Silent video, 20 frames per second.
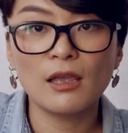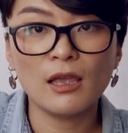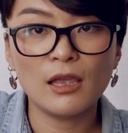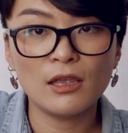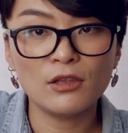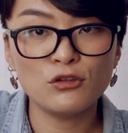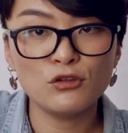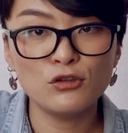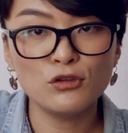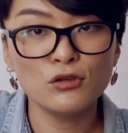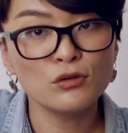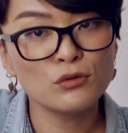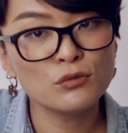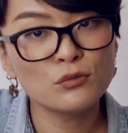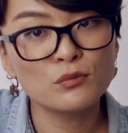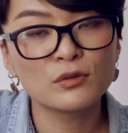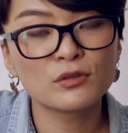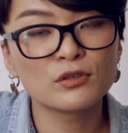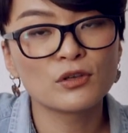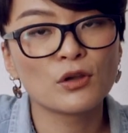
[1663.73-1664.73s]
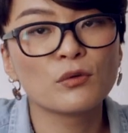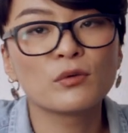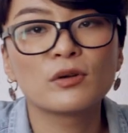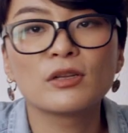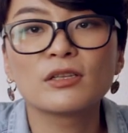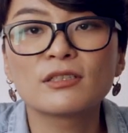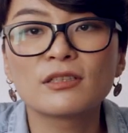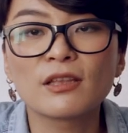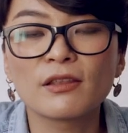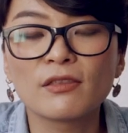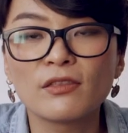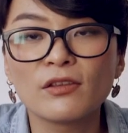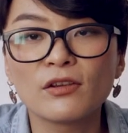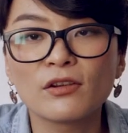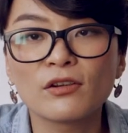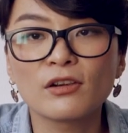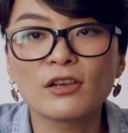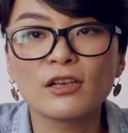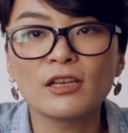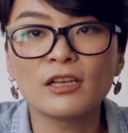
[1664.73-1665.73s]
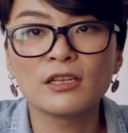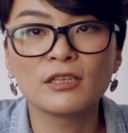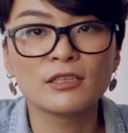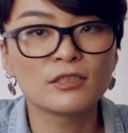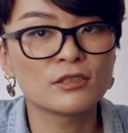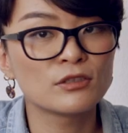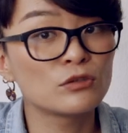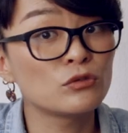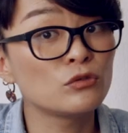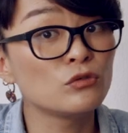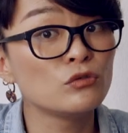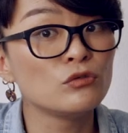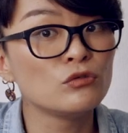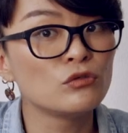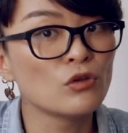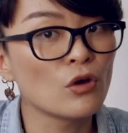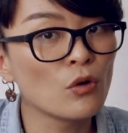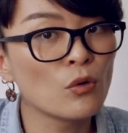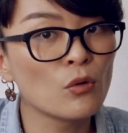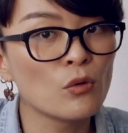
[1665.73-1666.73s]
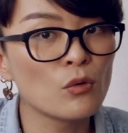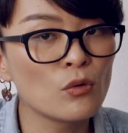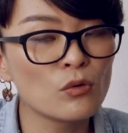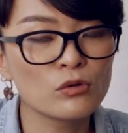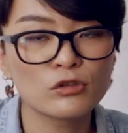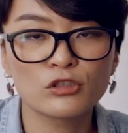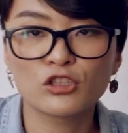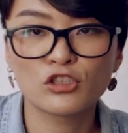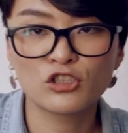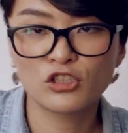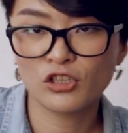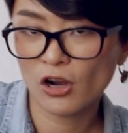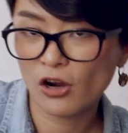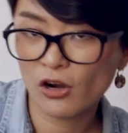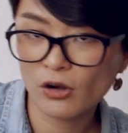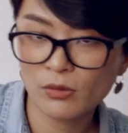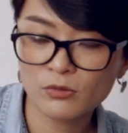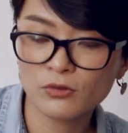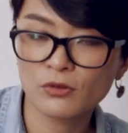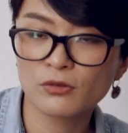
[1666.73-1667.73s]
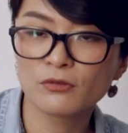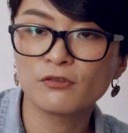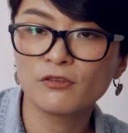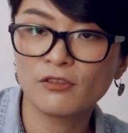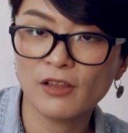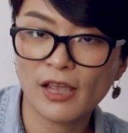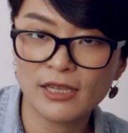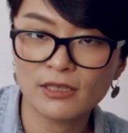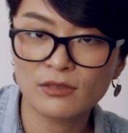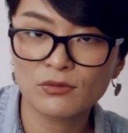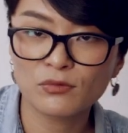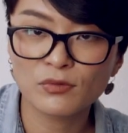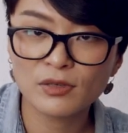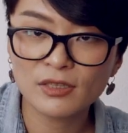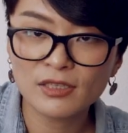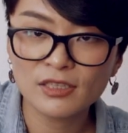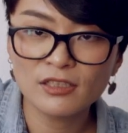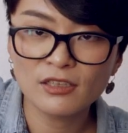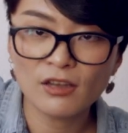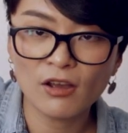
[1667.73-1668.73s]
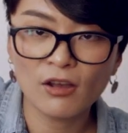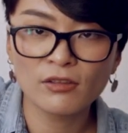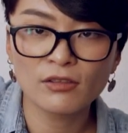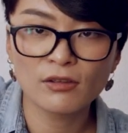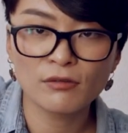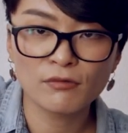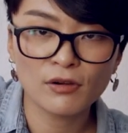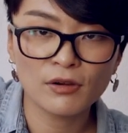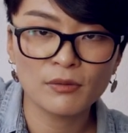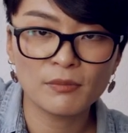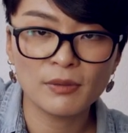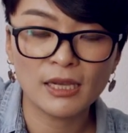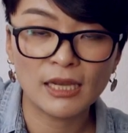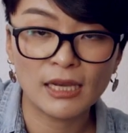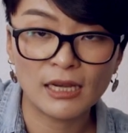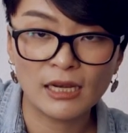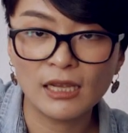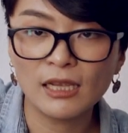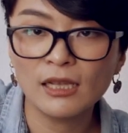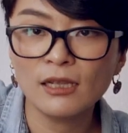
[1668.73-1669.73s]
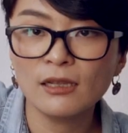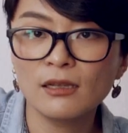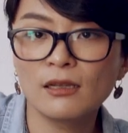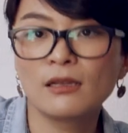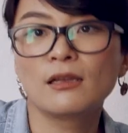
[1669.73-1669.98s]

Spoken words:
And you will notice that there is no sharps or flats written on the very beginning,